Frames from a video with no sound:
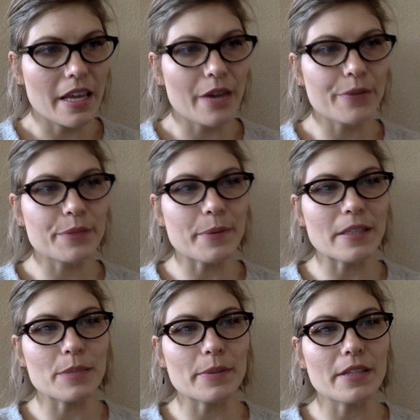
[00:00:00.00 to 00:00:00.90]

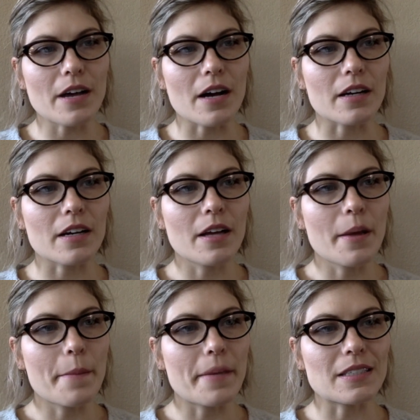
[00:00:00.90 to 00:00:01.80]
Irresponsible talk
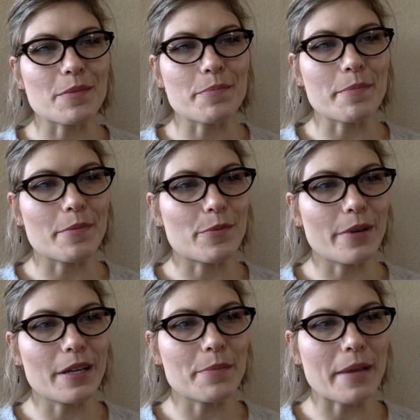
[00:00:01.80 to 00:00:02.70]
makes a
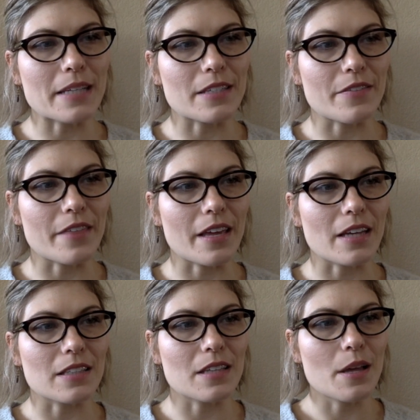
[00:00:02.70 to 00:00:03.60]
real mess of
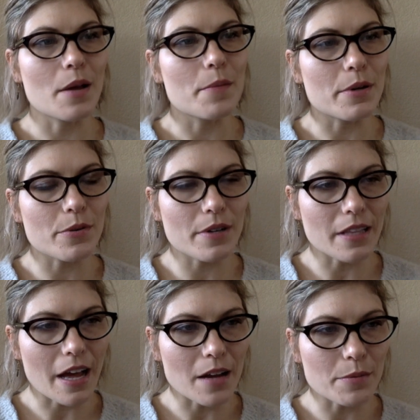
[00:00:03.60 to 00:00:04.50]
things, but a
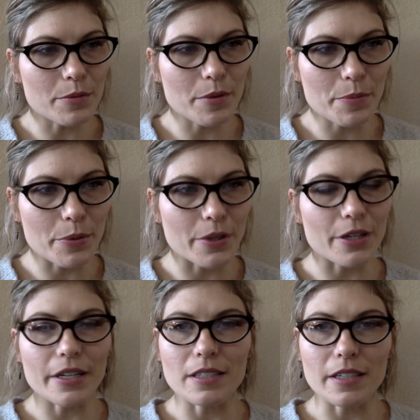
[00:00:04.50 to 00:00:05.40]
reliable
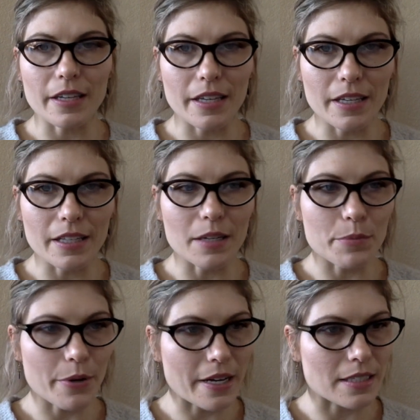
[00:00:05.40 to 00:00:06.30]
reporter is a healing
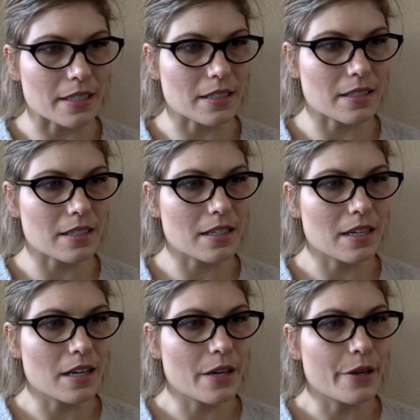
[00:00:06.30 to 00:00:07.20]
presence.
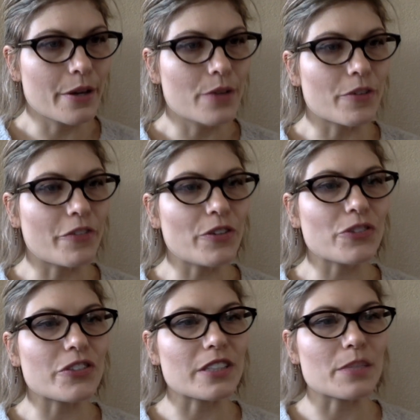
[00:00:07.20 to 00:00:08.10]

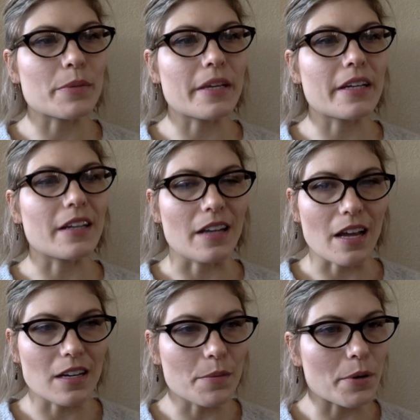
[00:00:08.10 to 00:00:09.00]
Refuse discipline and
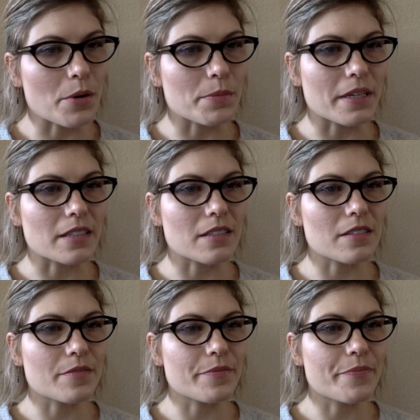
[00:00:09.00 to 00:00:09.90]
end up homeless.